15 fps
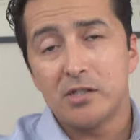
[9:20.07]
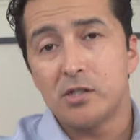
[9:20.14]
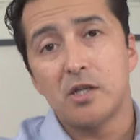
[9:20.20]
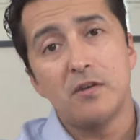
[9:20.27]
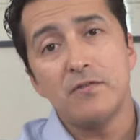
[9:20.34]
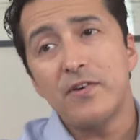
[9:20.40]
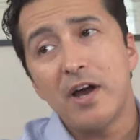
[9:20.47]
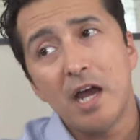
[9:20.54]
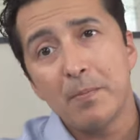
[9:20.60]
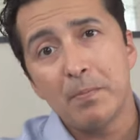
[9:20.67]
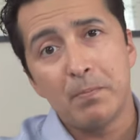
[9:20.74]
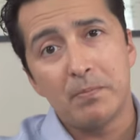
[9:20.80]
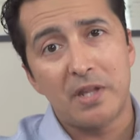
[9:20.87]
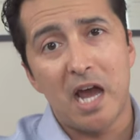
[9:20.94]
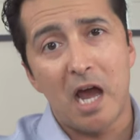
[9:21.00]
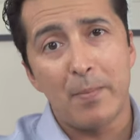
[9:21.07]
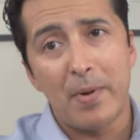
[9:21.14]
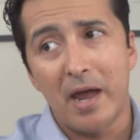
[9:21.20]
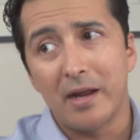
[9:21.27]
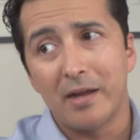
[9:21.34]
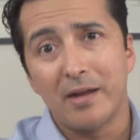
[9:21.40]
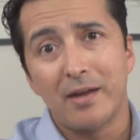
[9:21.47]
So if I'm
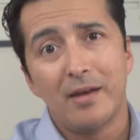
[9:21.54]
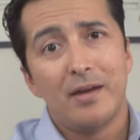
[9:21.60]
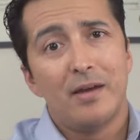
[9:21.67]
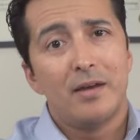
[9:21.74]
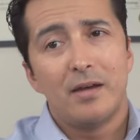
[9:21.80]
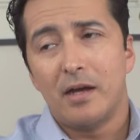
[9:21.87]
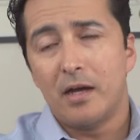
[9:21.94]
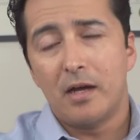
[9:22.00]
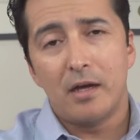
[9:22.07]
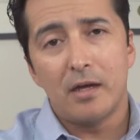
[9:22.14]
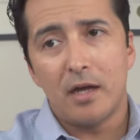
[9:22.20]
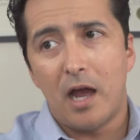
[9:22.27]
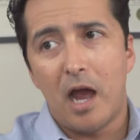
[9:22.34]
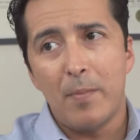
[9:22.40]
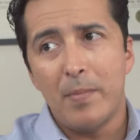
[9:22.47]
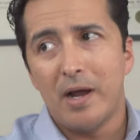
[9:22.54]
diabetic, I'm